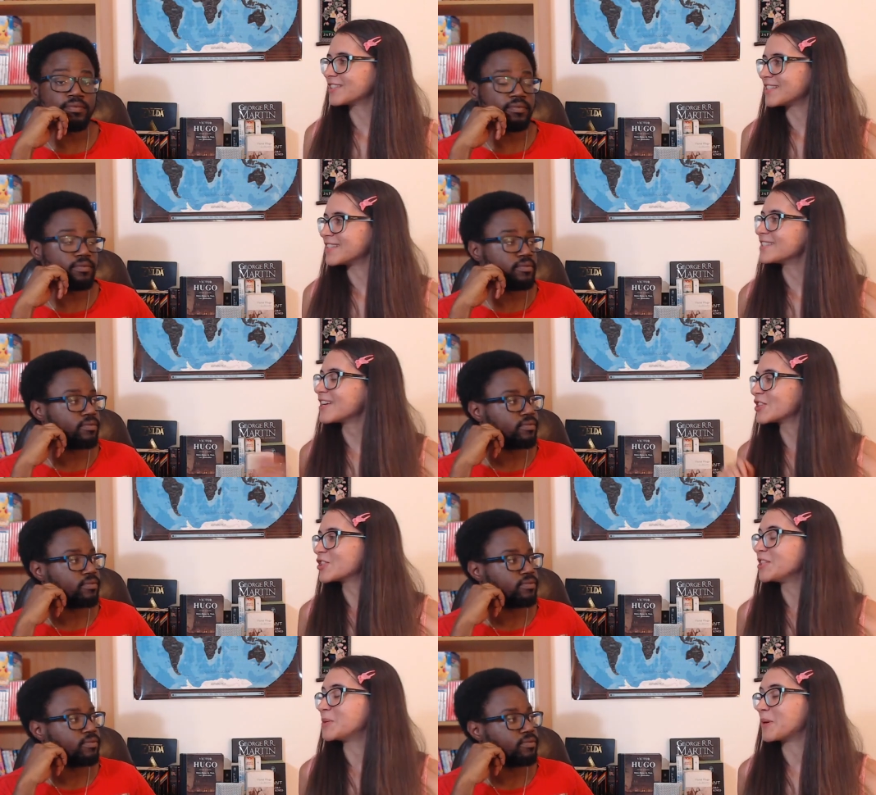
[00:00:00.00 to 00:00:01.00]
Speaker 1: this section
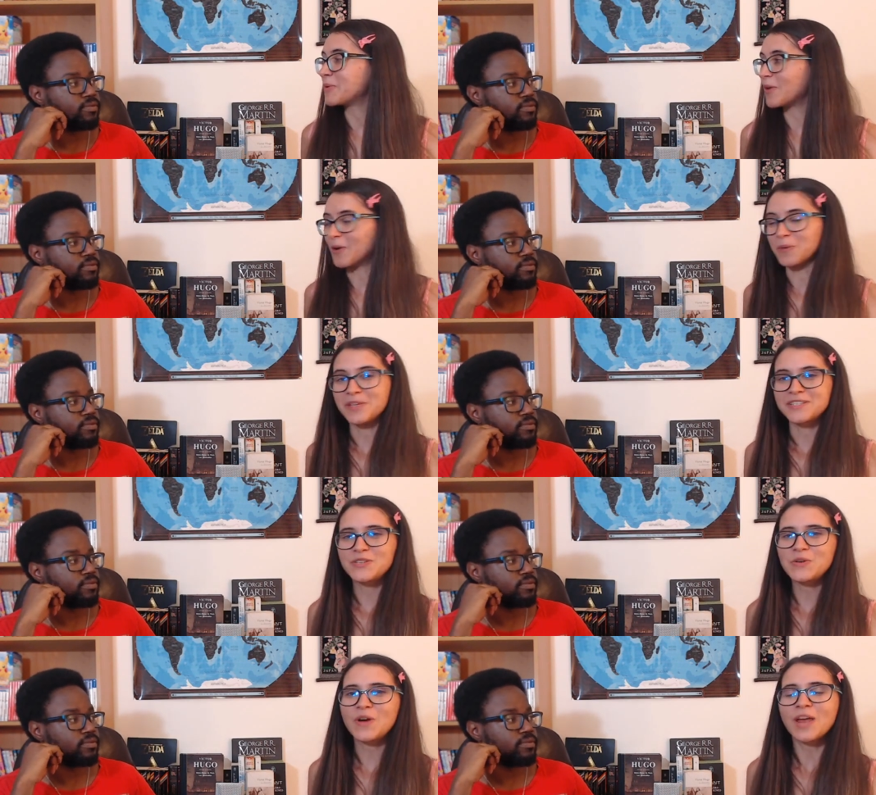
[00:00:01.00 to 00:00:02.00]
the way we always do.
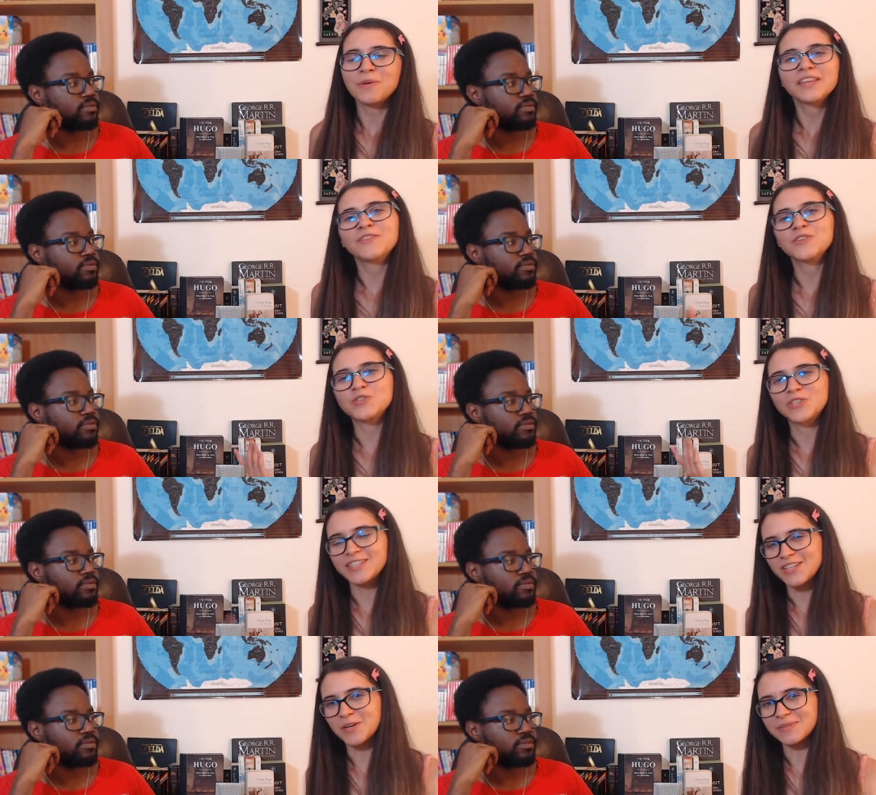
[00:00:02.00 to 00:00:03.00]
I will give you a short
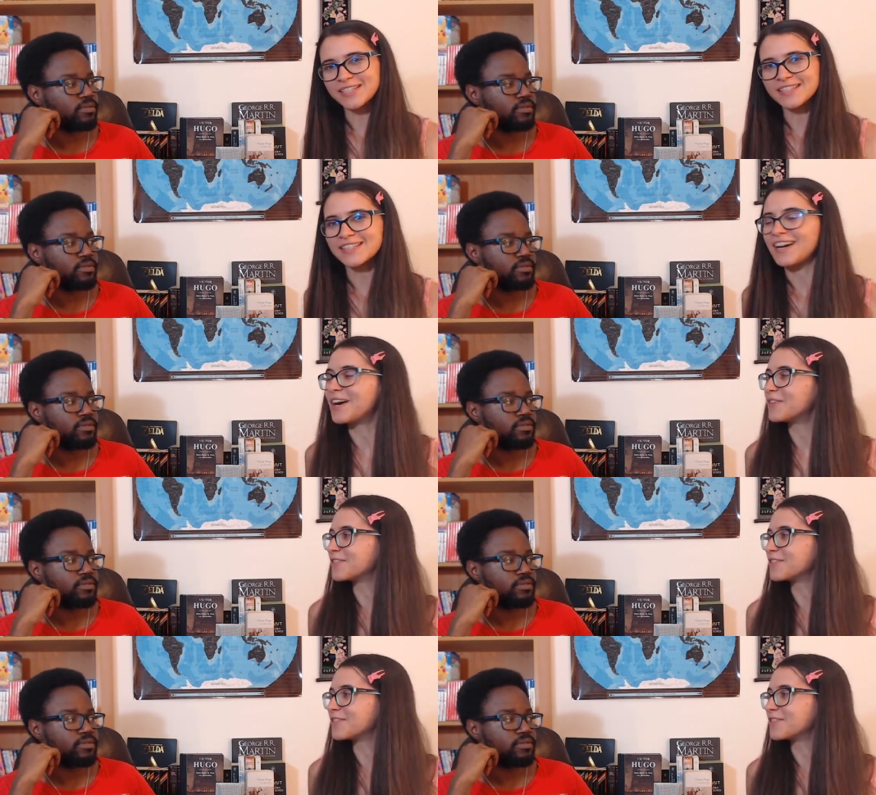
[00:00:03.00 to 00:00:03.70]
synopsis of the